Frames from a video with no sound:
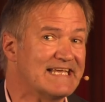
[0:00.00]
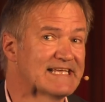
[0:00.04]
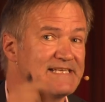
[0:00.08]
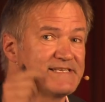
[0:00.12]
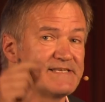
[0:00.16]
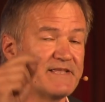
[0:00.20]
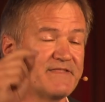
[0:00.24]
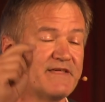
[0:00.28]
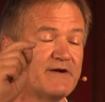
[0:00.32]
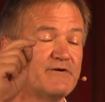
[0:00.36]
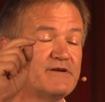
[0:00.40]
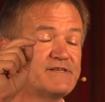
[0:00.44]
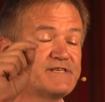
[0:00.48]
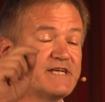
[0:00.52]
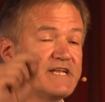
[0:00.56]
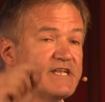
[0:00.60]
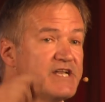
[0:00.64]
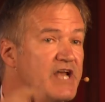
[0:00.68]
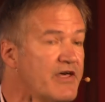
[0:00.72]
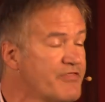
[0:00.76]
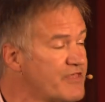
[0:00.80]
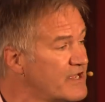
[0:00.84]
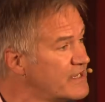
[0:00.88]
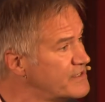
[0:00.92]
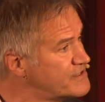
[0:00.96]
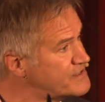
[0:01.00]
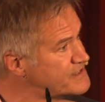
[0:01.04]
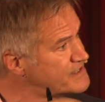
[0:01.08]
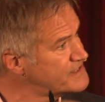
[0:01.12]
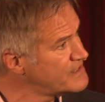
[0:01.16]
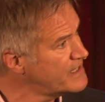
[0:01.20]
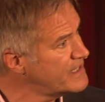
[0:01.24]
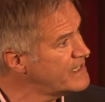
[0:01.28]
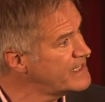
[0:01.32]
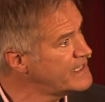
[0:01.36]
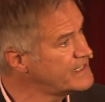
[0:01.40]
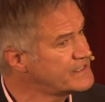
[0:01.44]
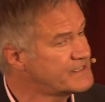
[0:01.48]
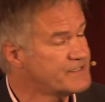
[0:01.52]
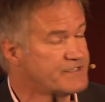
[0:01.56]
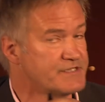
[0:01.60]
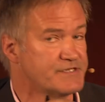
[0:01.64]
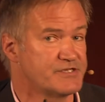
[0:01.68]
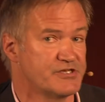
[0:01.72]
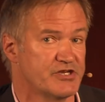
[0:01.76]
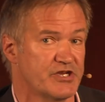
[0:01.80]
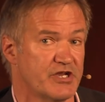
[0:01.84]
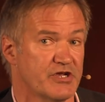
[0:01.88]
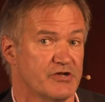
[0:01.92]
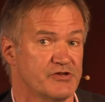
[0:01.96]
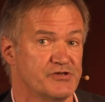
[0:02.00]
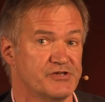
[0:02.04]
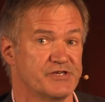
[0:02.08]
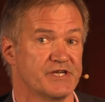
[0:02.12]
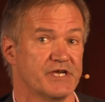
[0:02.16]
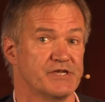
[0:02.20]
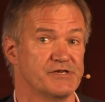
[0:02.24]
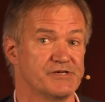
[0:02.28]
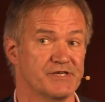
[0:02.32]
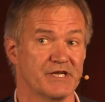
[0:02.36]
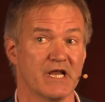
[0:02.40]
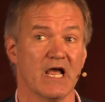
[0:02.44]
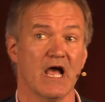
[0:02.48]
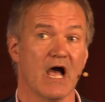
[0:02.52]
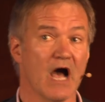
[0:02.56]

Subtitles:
is that there is another side to this negotiation.